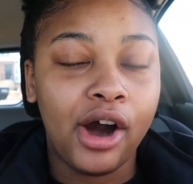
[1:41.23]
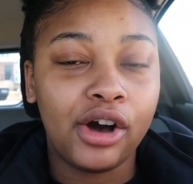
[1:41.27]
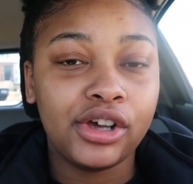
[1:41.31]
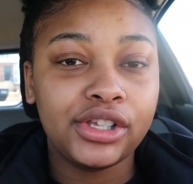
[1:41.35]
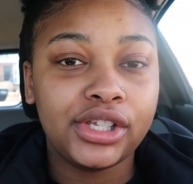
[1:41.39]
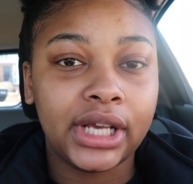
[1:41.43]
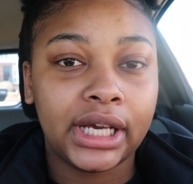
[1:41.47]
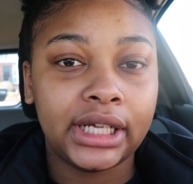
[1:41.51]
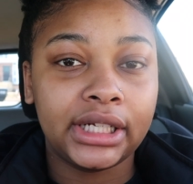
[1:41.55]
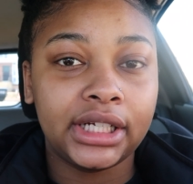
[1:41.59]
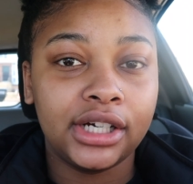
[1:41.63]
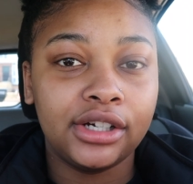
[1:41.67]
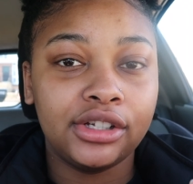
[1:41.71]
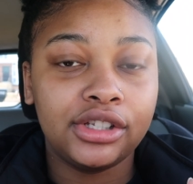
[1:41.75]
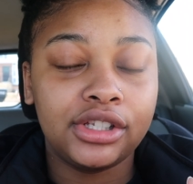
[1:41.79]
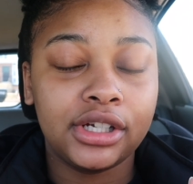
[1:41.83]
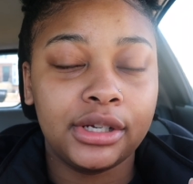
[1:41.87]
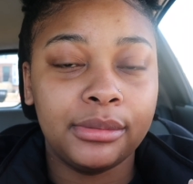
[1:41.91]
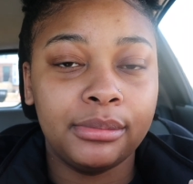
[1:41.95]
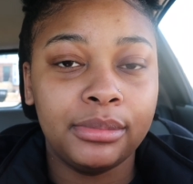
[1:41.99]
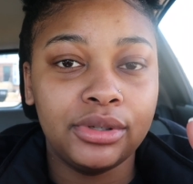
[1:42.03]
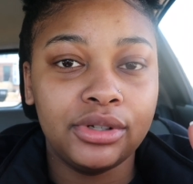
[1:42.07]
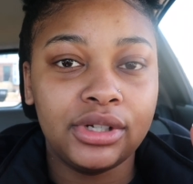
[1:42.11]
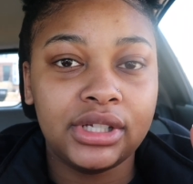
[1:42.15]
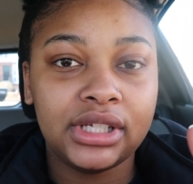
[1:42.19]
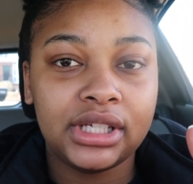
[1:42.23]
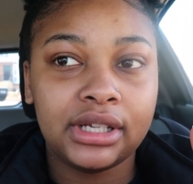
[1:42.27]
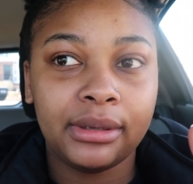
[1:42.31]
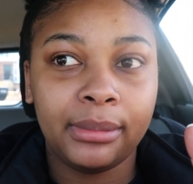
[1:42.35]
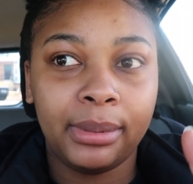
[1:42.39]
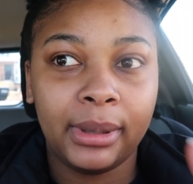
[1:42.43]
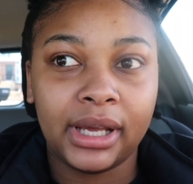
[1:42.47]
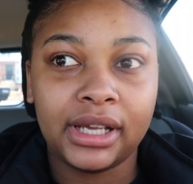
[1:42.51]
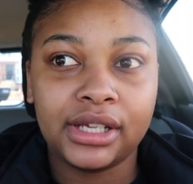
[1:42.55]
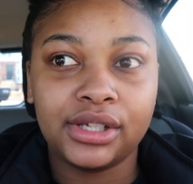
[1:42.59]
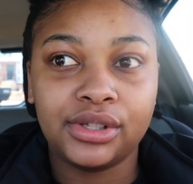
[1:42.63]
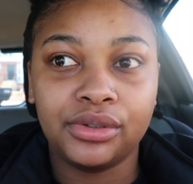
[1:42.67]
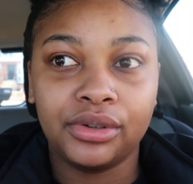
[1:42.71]
also had to go to the beauty
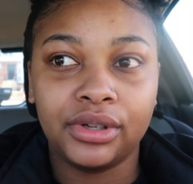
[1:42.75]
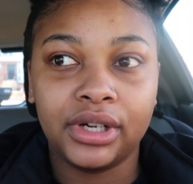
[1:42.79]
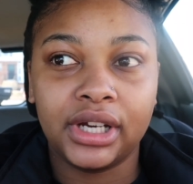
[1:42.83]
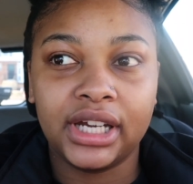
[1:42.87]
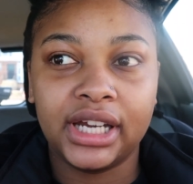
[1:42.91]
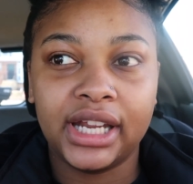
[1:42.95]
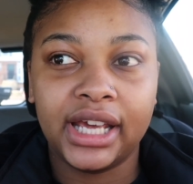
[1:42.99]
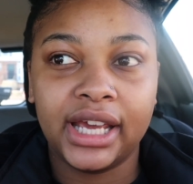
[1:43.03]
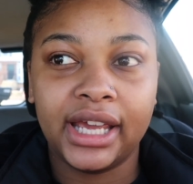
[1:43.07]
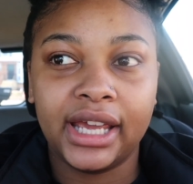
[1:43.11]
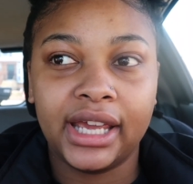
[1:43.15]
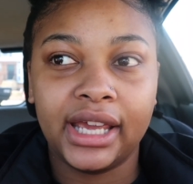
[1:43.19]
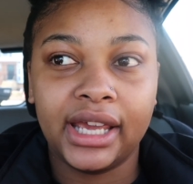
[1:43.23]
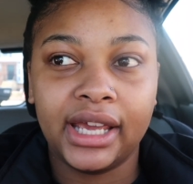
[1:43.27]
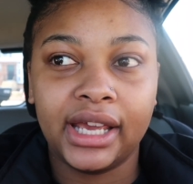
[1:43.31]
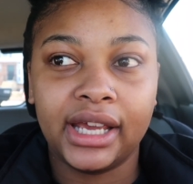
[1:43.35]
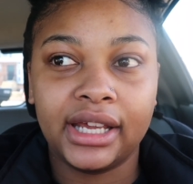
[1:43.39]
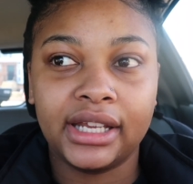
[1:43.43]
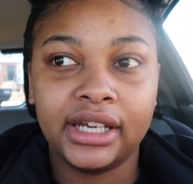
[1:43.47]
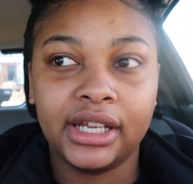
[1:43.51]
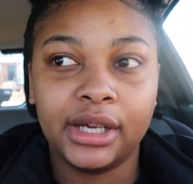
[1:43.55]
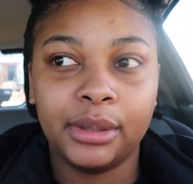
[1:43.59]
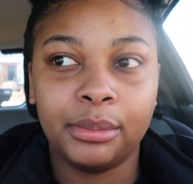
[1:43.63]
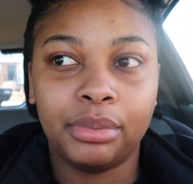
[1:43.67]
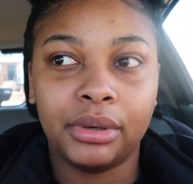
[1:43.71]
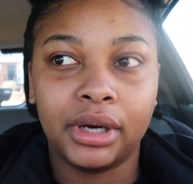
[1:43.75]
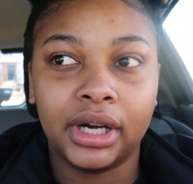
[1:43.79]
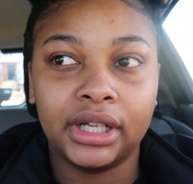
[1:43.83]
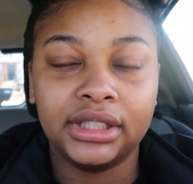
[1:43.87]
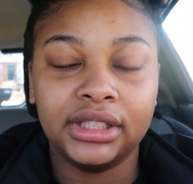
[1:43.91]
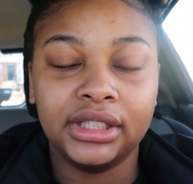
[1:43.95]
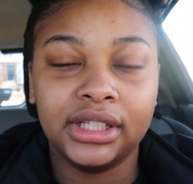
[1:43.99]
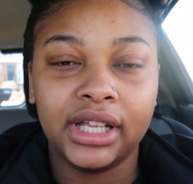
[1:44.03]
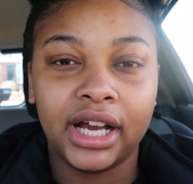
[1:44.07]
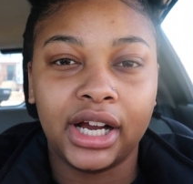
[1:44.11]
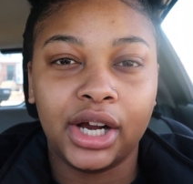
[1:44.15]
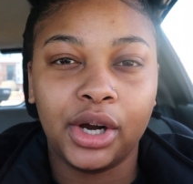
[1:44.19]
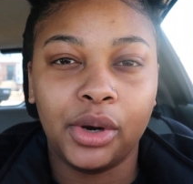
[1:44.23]
supply store today, and then probably
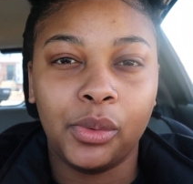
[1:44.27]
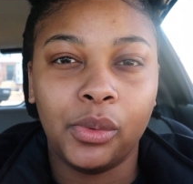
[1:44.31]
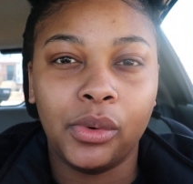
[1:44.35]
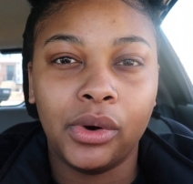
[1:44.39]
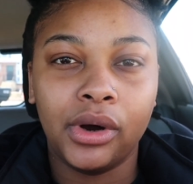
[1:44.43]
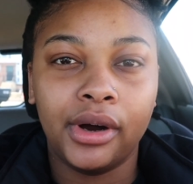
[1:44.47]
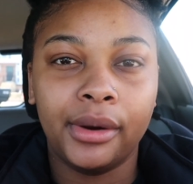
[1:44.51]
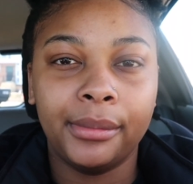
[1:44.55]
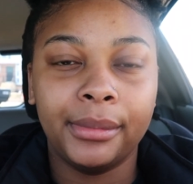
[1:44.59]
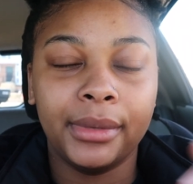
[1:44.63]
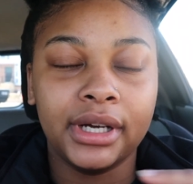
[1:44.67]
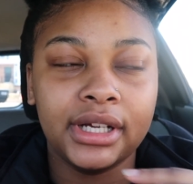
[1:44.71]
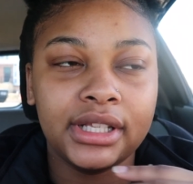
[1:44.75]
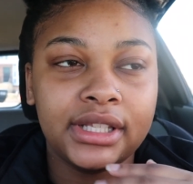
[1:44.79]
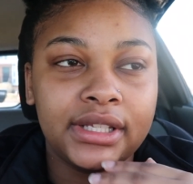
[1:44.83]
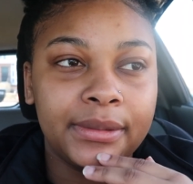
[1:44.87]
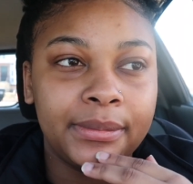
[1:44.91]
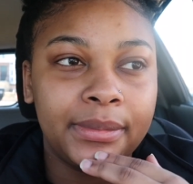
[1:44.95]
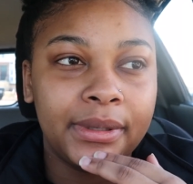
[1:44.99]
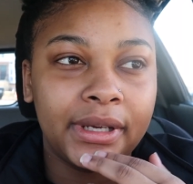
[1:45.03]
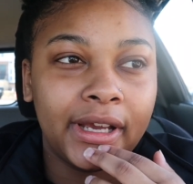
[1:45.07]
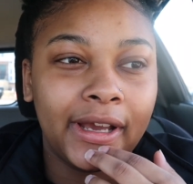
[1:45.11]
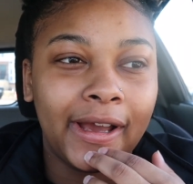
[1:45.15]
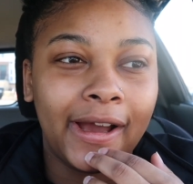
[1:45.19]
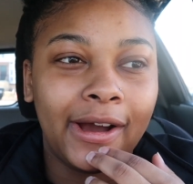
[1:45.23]
like a Walmart to pick.